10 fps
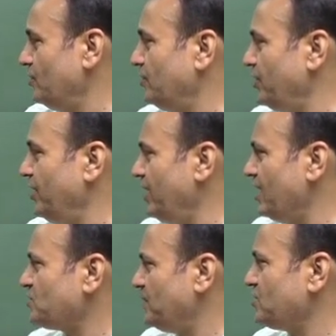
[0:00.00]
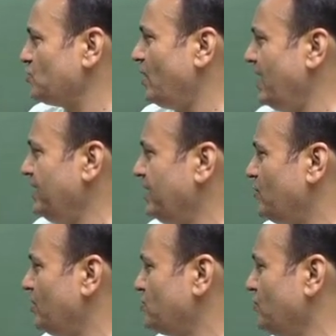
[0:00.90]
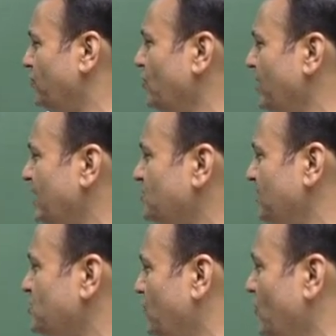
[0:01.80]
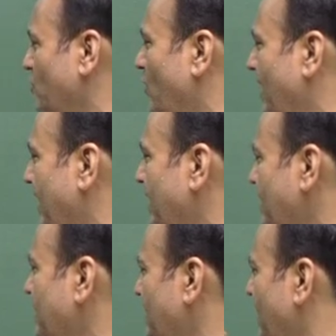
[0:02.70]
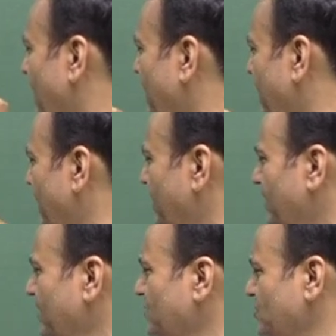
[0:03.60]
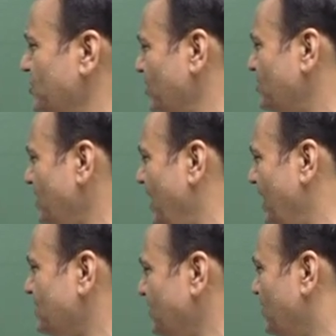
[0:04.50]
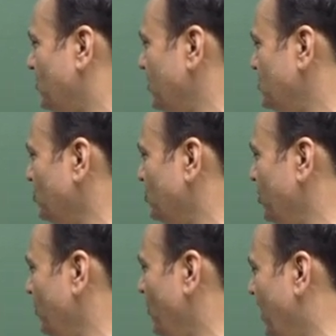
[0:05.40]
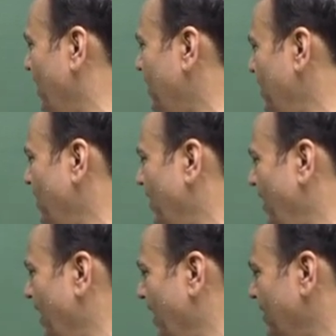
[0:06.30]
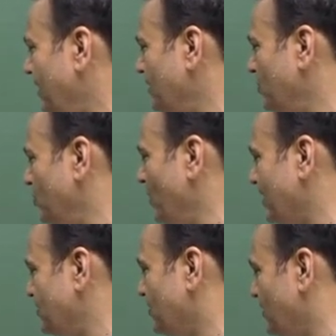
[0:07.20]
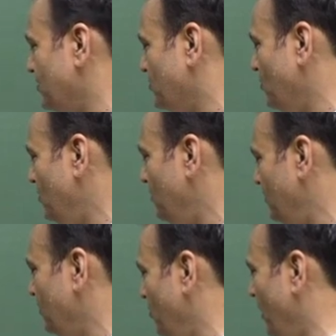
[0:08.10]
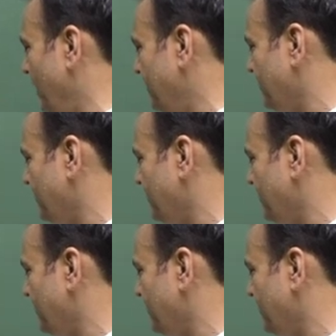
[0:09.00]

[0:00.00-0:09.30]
10x plus y equals to 4x plus 4y, again 6x equals to 3y, and 2x equals to y.